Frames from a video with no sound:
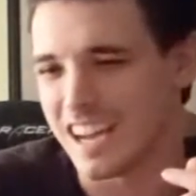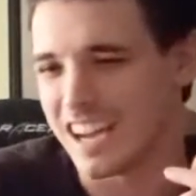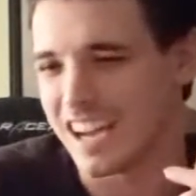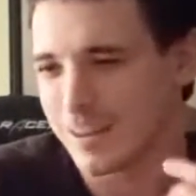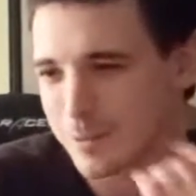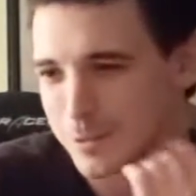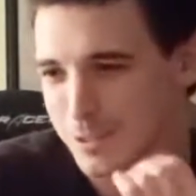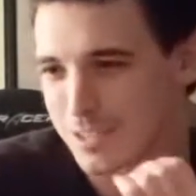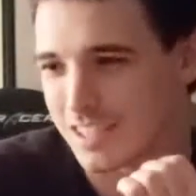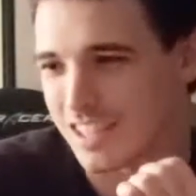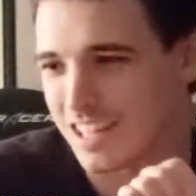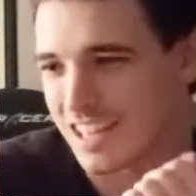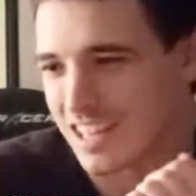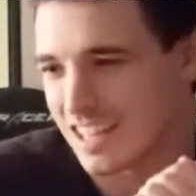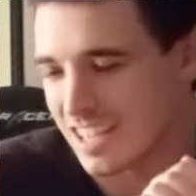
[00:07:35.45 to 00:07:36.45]
I will say
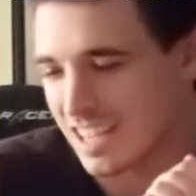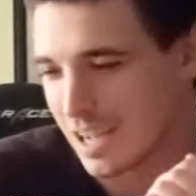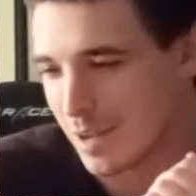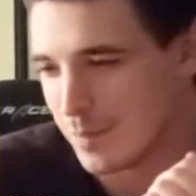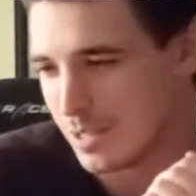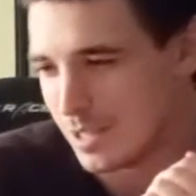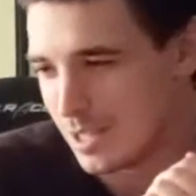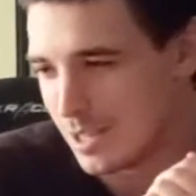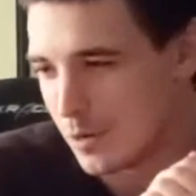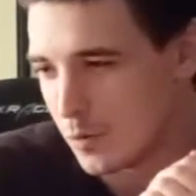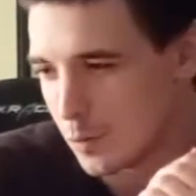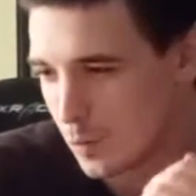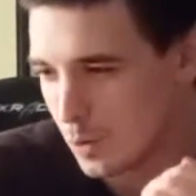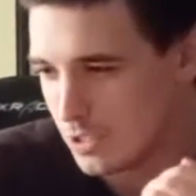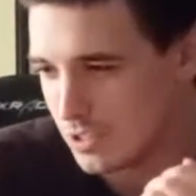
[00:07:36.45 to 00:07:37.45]
that. I mean,
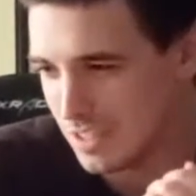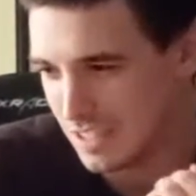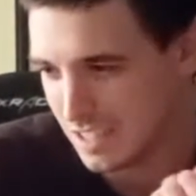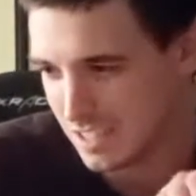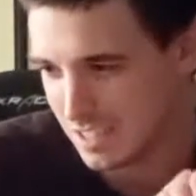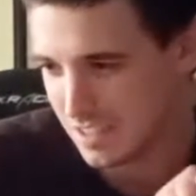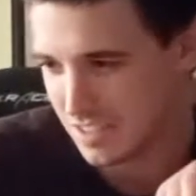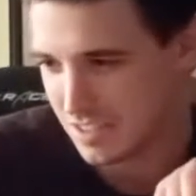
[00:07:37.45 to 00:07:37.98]
was it